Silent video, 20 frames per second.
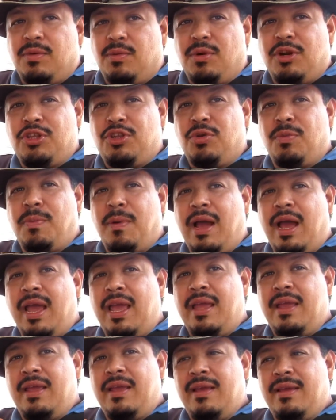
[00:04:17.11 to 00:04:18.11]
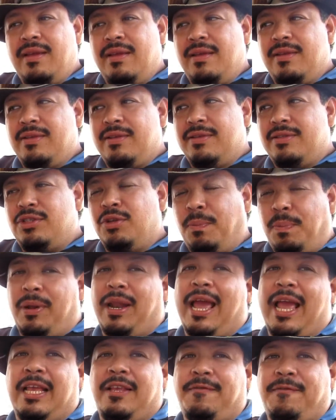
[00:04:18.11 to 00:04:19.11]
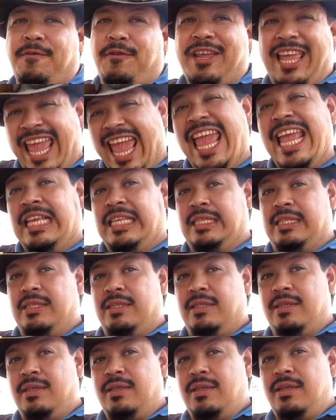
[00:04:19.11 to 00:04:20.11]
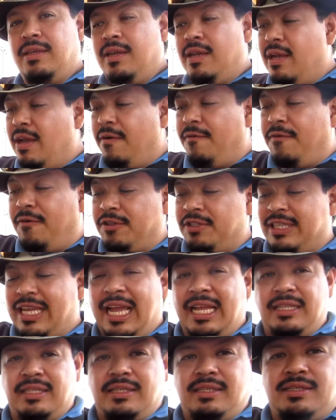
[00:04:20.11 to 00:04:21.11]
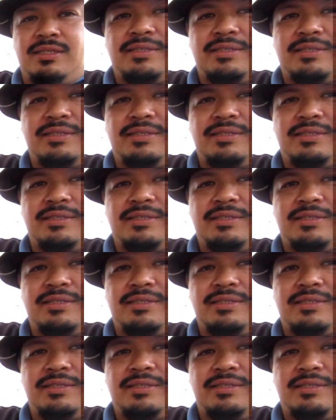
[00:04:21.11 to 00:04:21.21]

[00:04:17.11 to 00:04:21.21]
where you buy supplies for cakes, fondant.